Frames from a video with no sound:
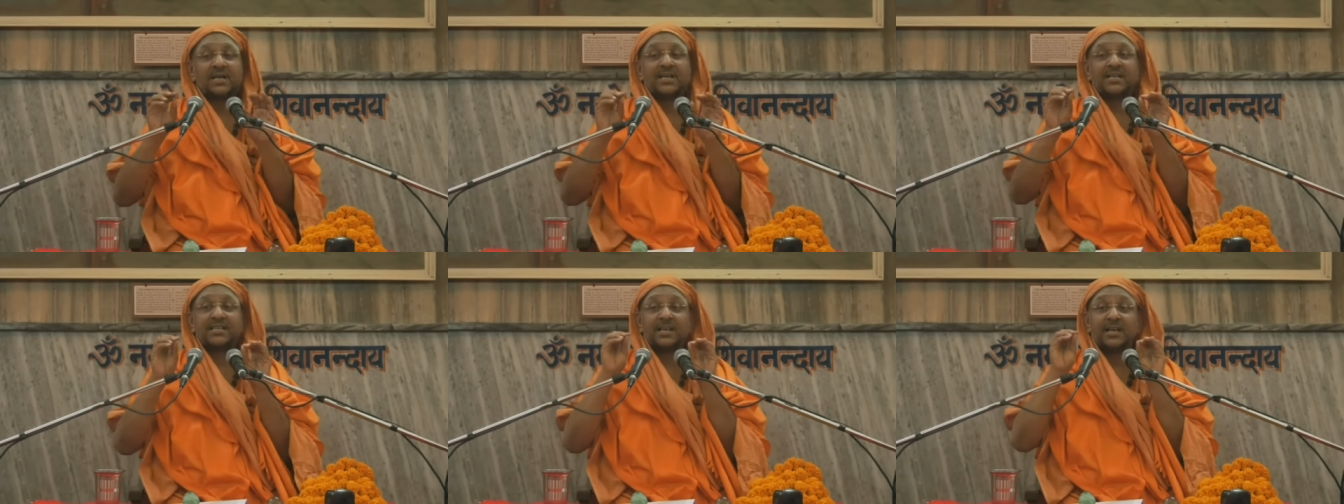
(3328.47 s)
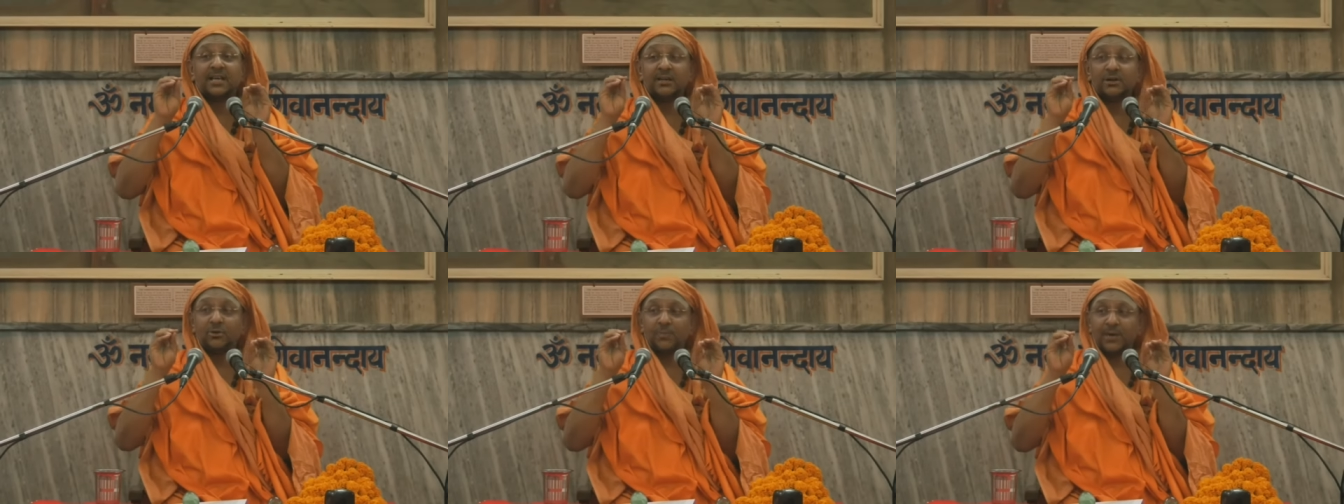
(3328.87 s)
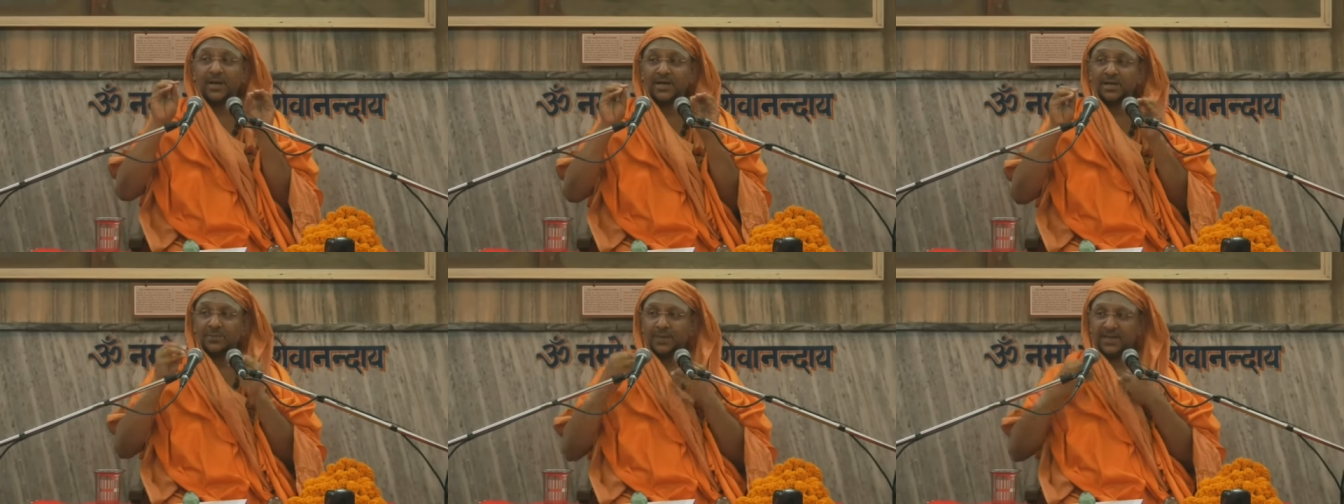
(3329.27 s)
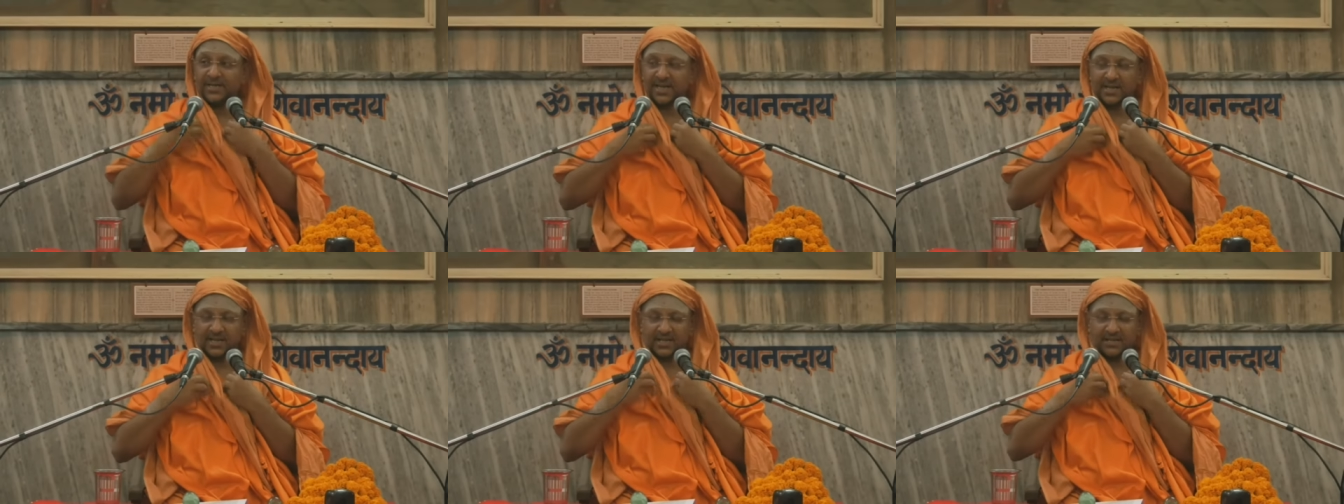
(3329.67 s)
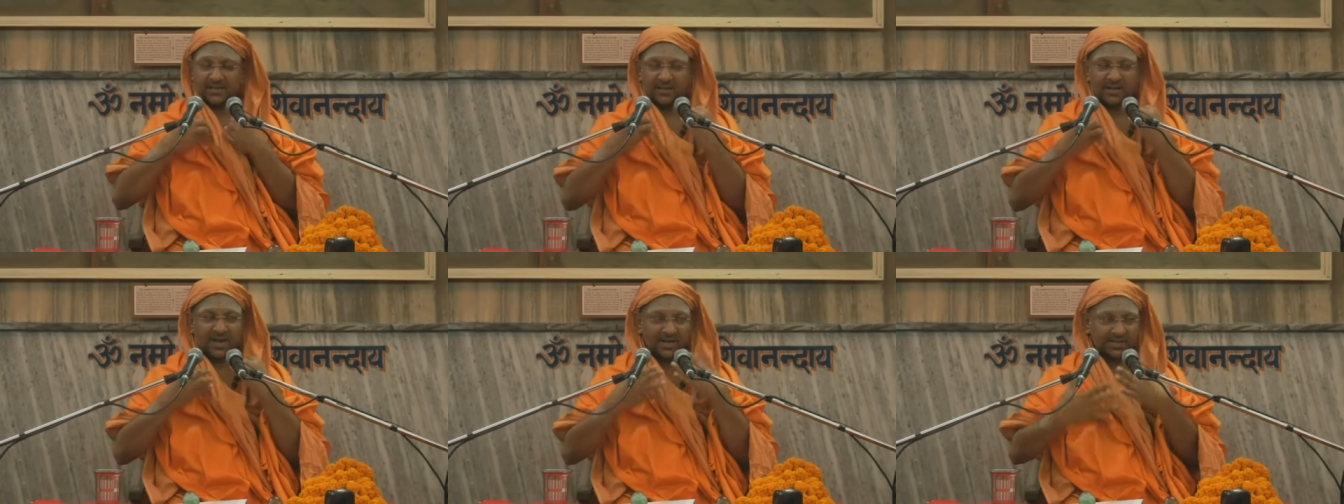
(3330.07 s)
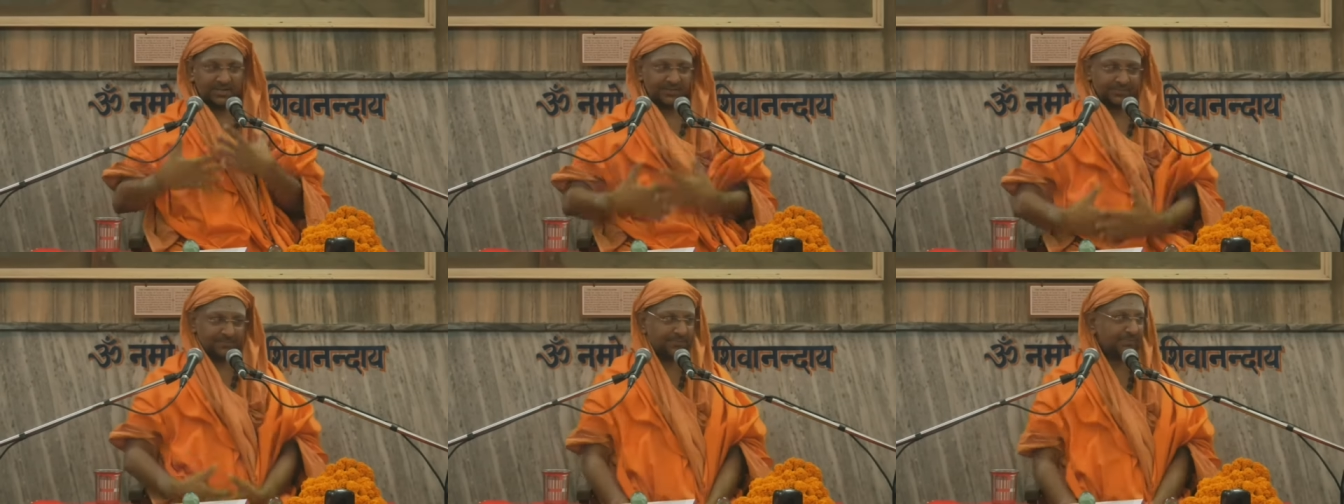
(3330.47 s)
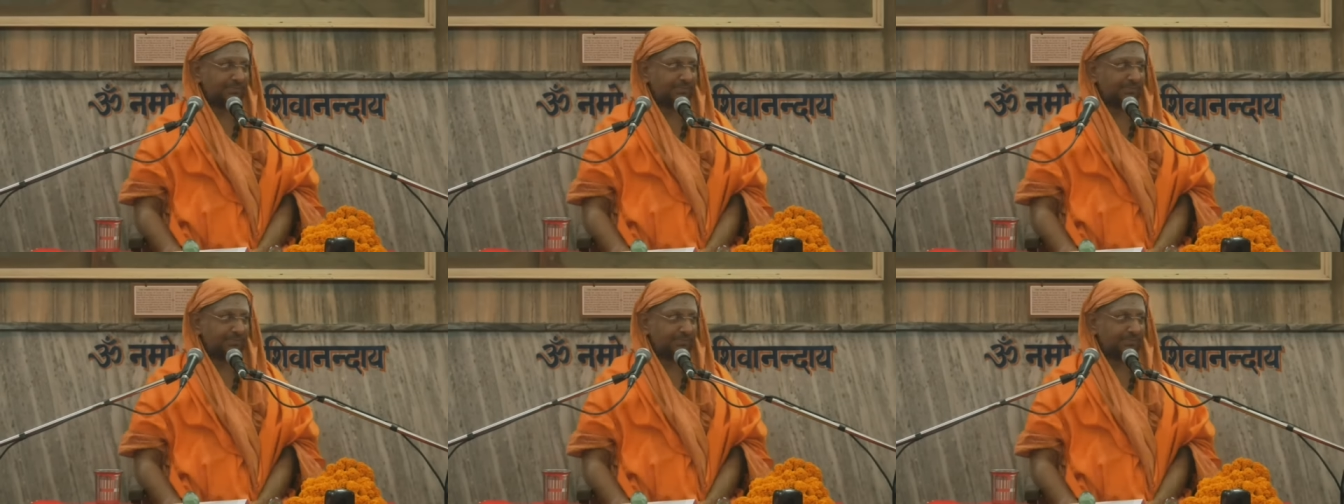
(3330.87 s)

is illumined by that inner light.